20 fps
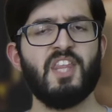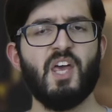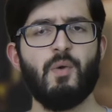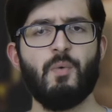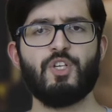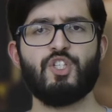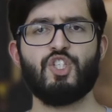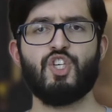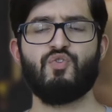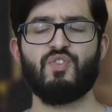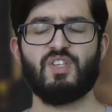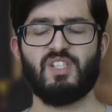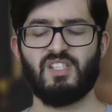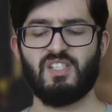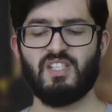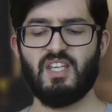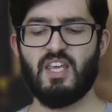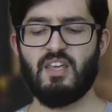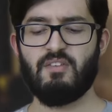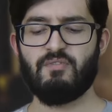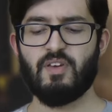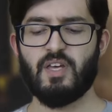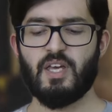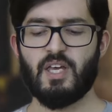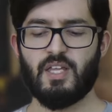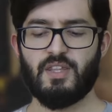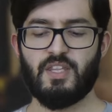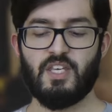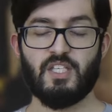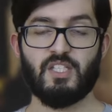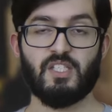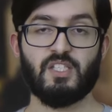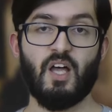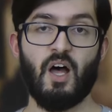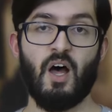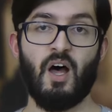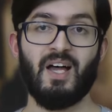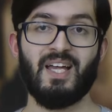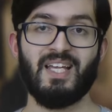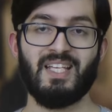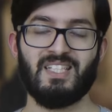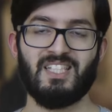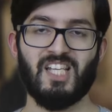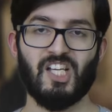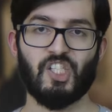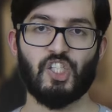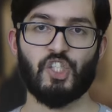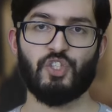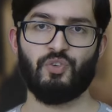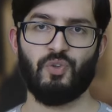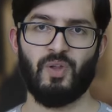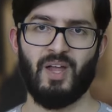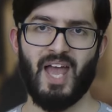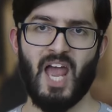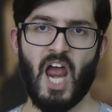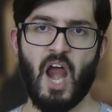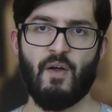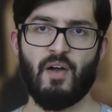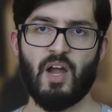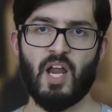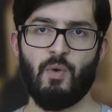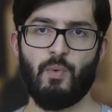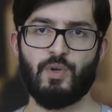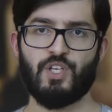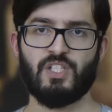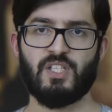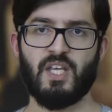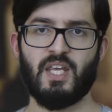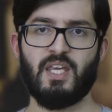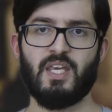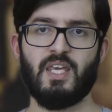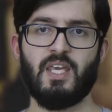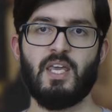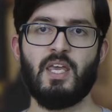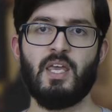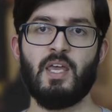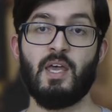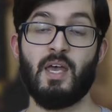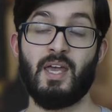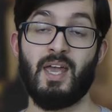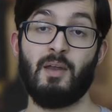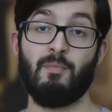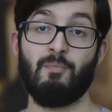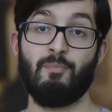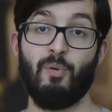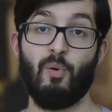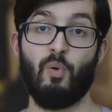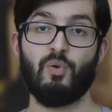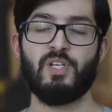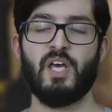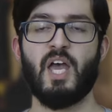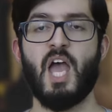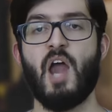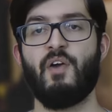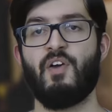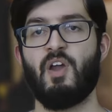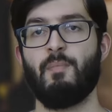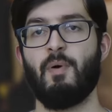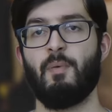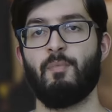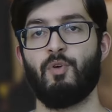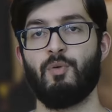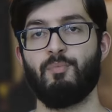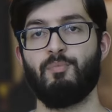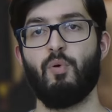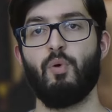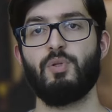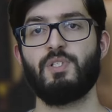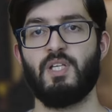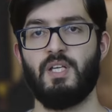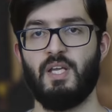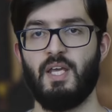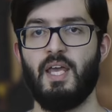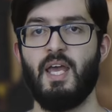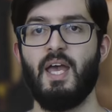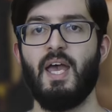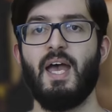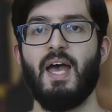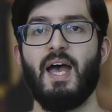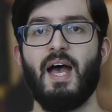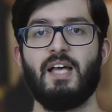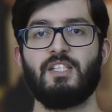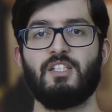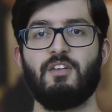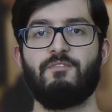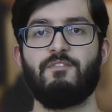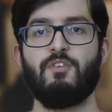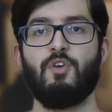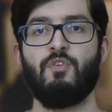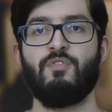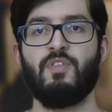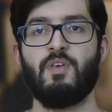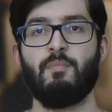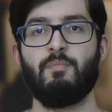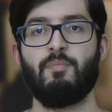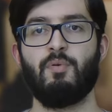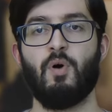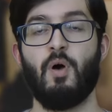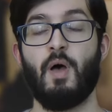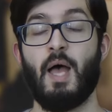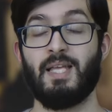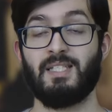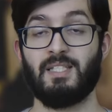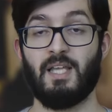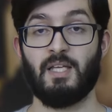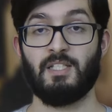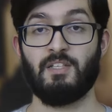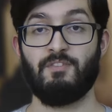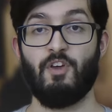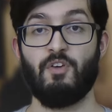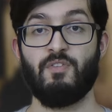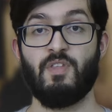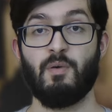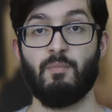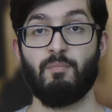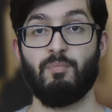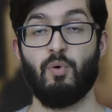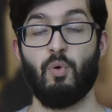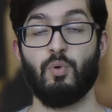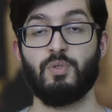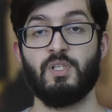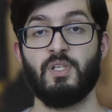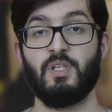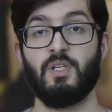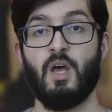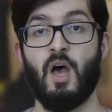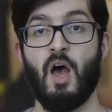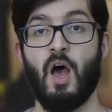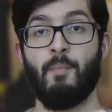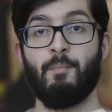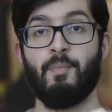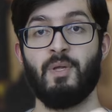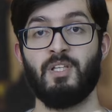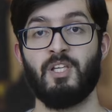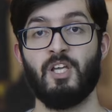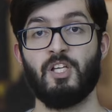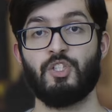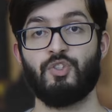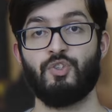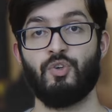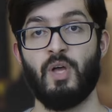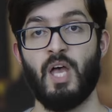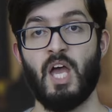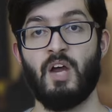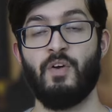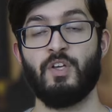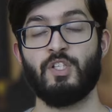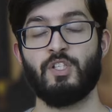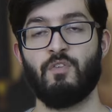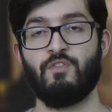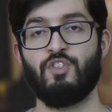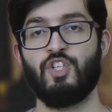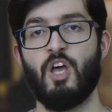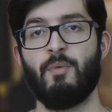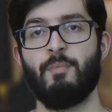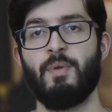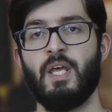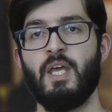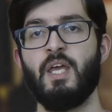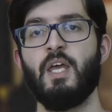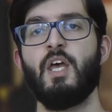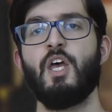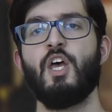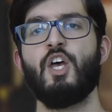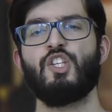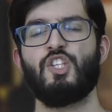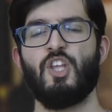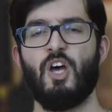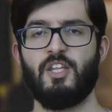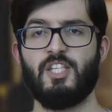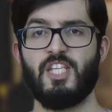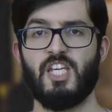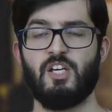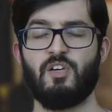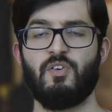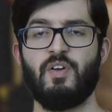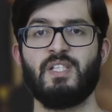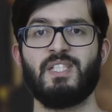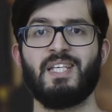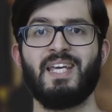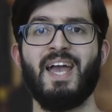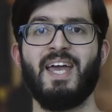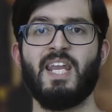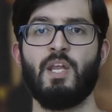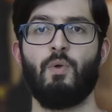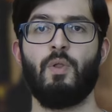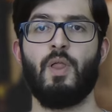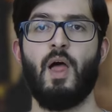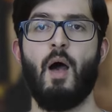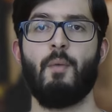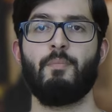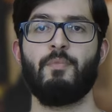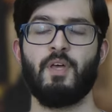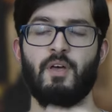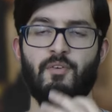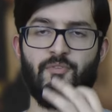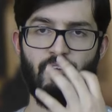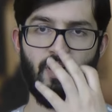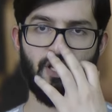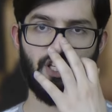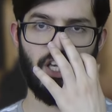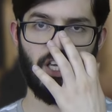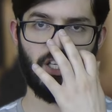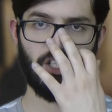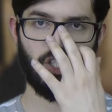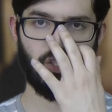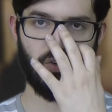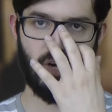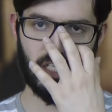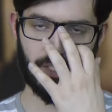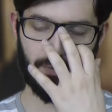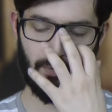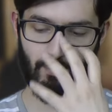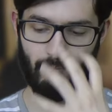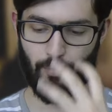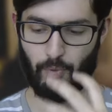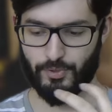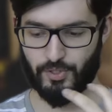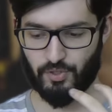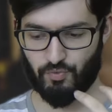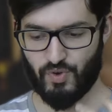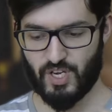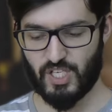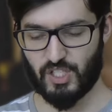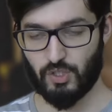They wish to receive the Saar industrial area, which is a key, again, border area, but more importantly, has a few of the important industrial areas of Germany. So the idea is, again, it will help the French extract some important